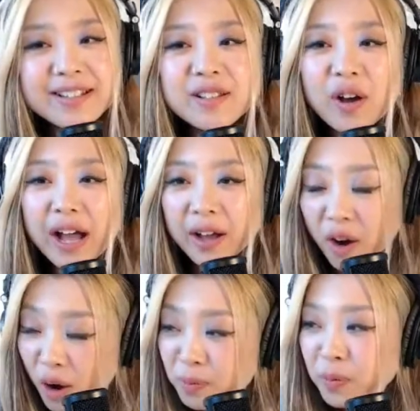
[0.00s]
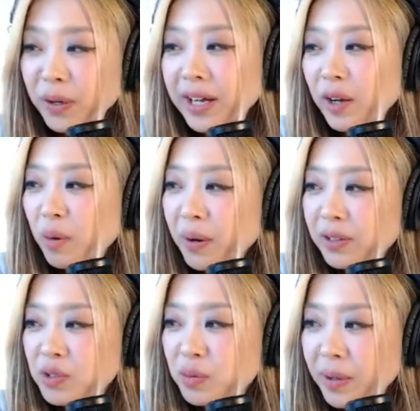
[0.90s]
So I hope when I go
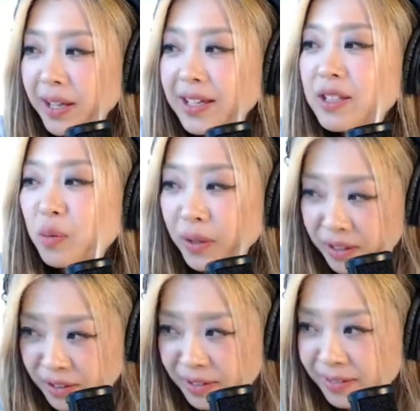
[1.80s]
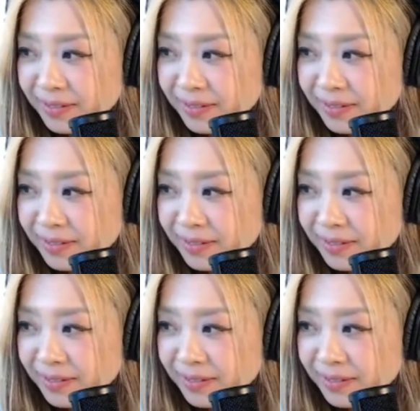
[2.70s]
back to Japan, it's winter.